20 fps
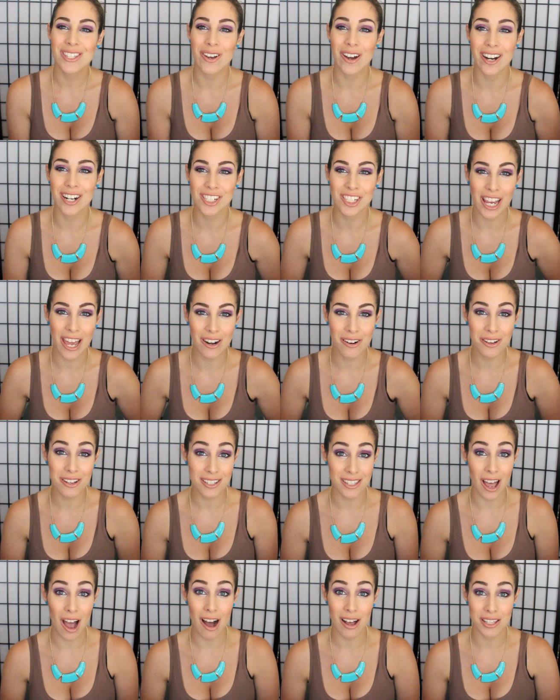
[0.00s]
So her channel
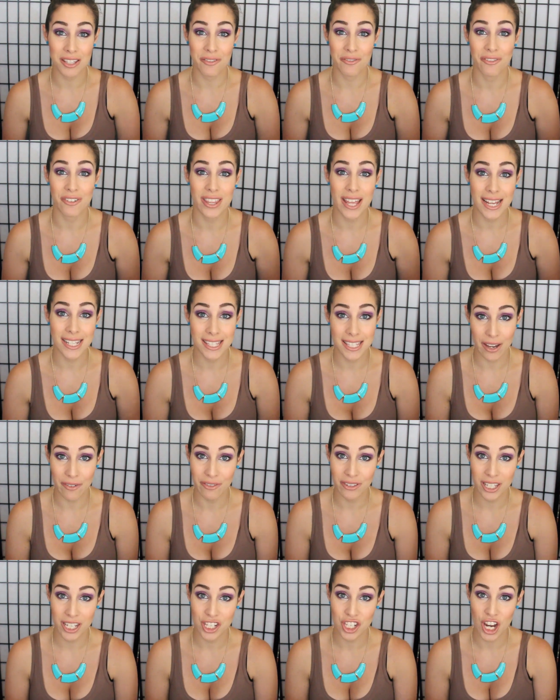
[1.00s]
is awesome for that.
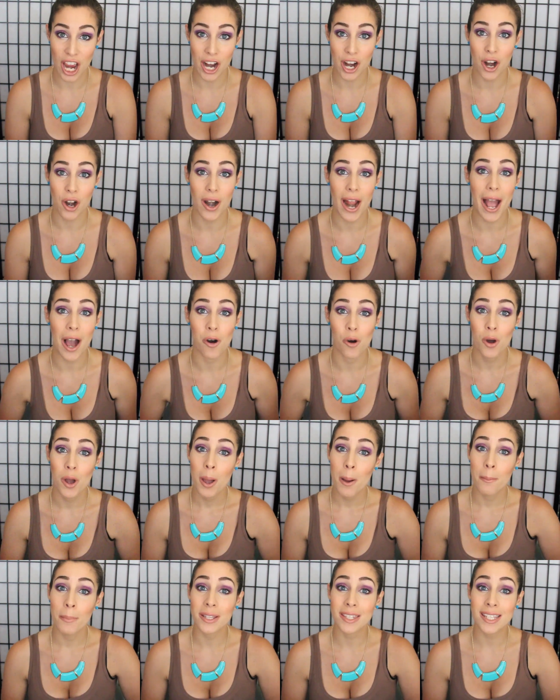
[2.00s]
Definitely check her out.
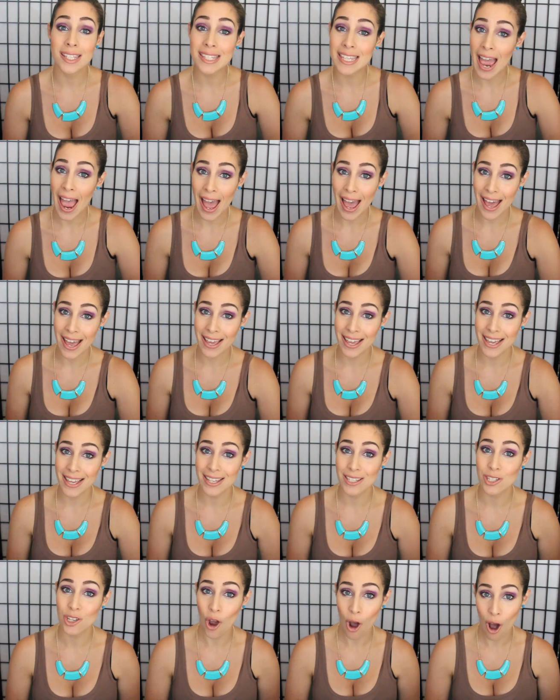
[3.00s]
But the tag
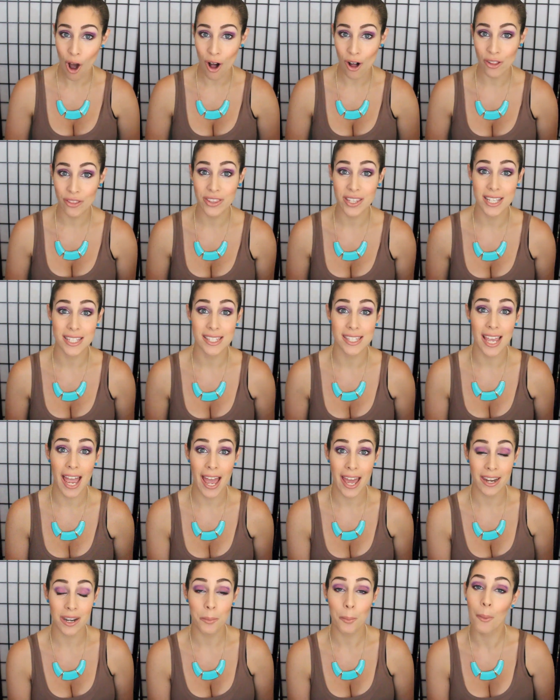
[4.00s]
is called the
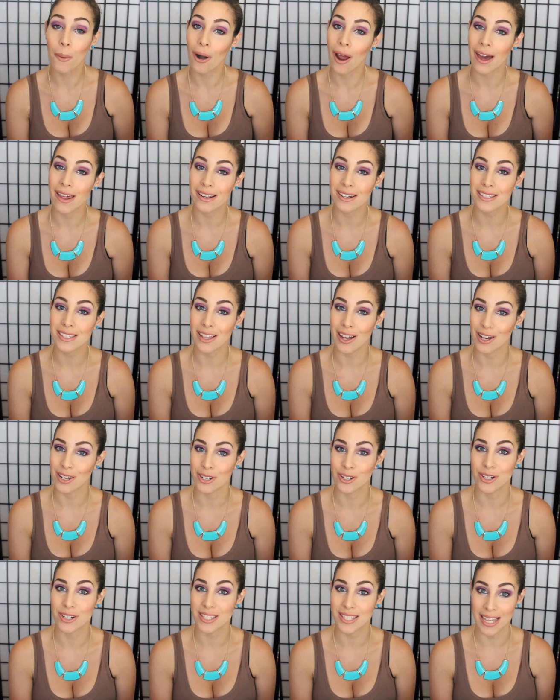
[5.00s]
10 products
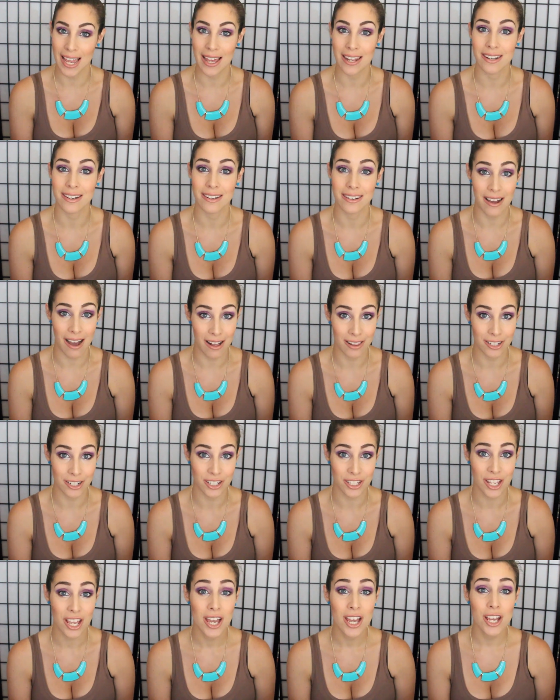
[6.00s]
under
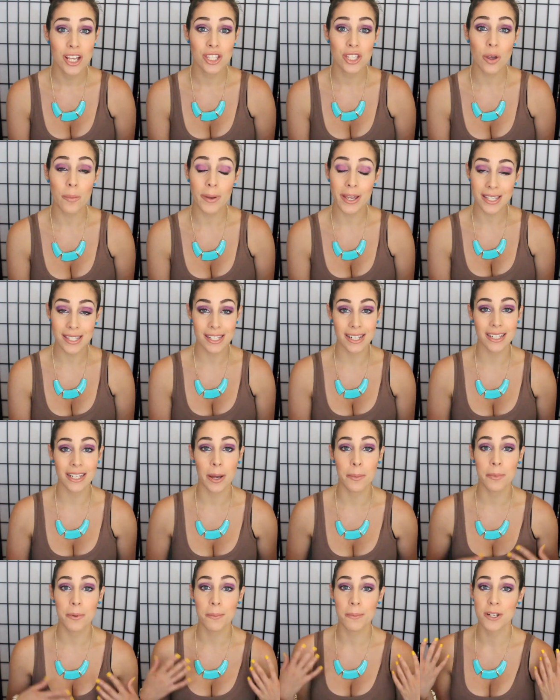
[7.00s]
$10. So
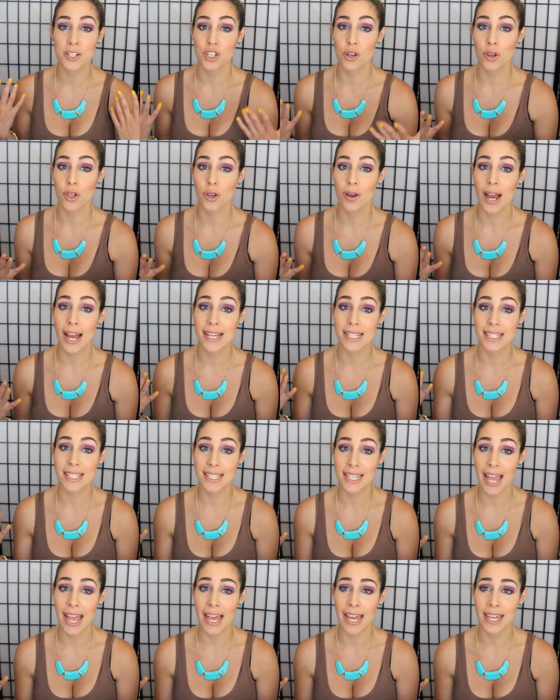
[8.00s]
basically I'm going to be showing you guys
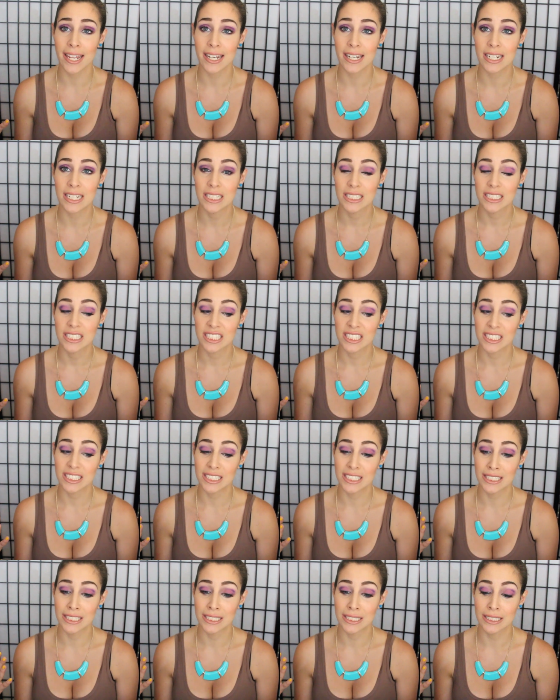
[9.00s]
10
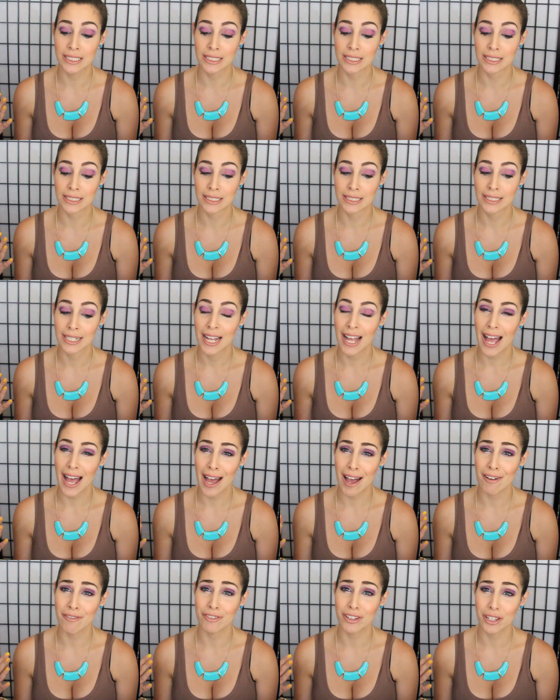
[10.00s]
um,
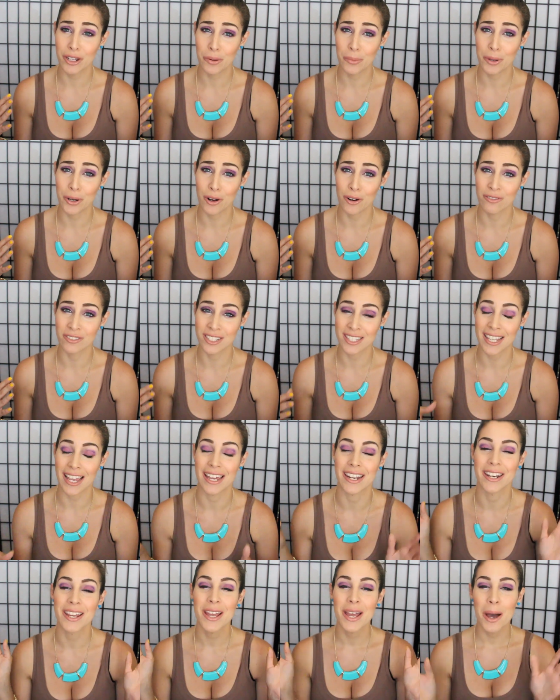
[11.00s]
I have a little bit over
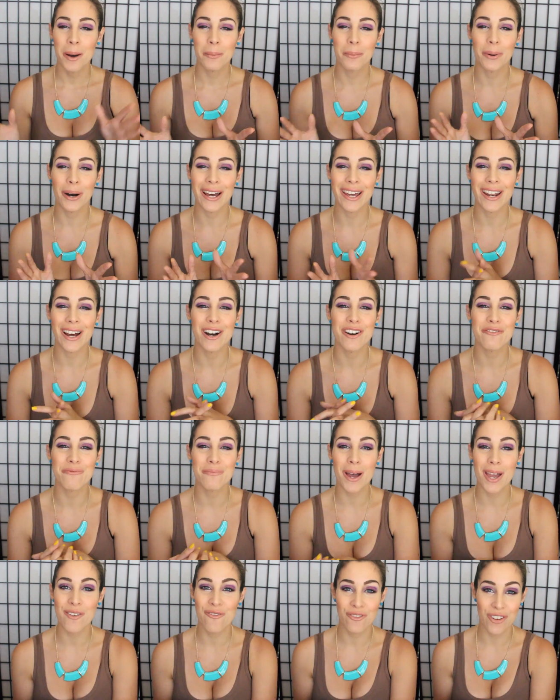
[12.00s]
10 but of
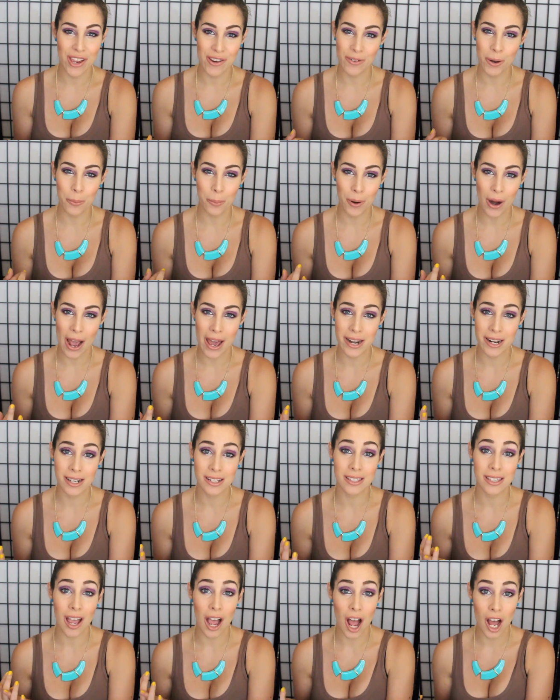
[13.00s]
my favorite
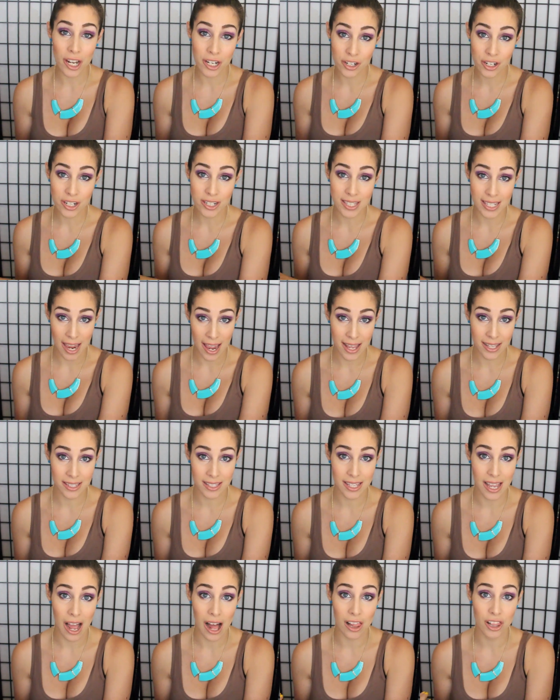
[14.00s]
products under
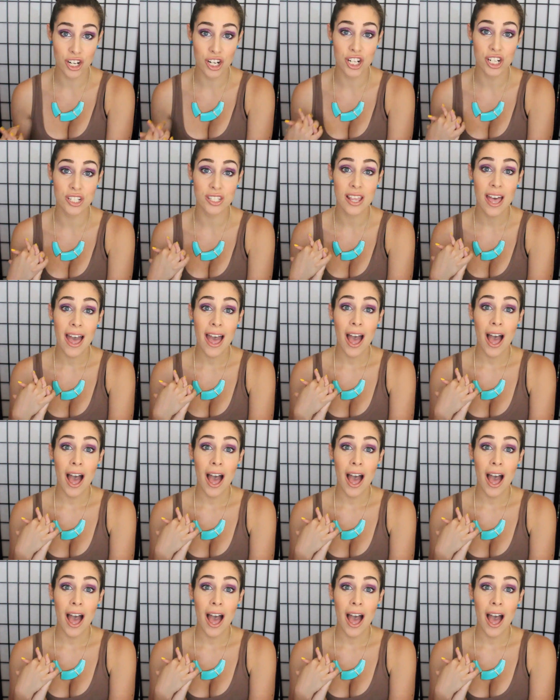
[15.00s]
$10